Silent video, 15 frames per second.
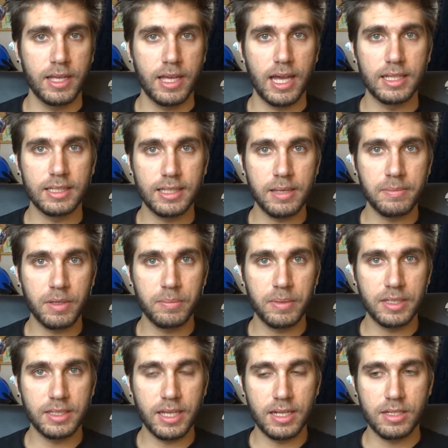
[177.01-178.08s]
And the same can be
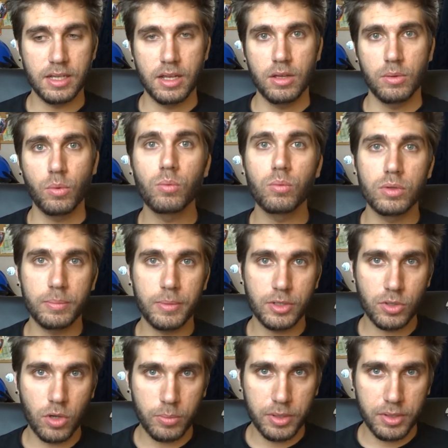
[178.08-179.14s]
said, the
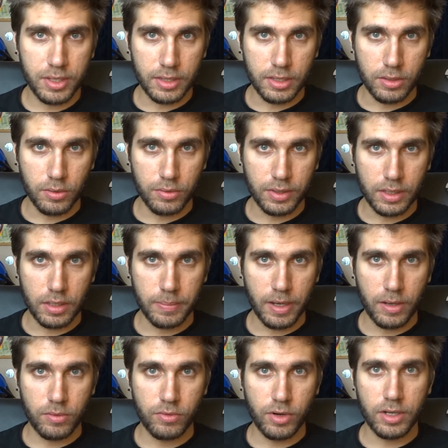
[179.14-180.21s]
most common thing that you'll think
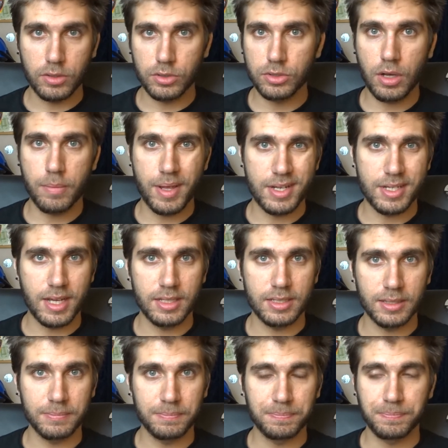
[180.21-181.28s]
about, right? You'll start
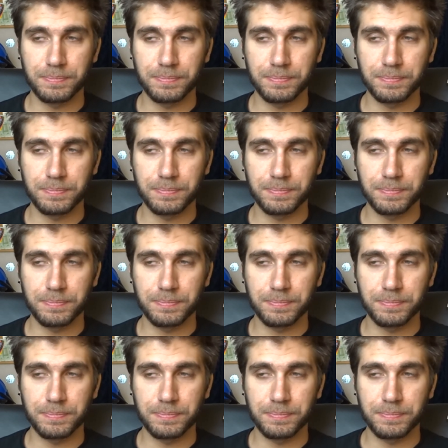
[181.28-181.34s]
meditating,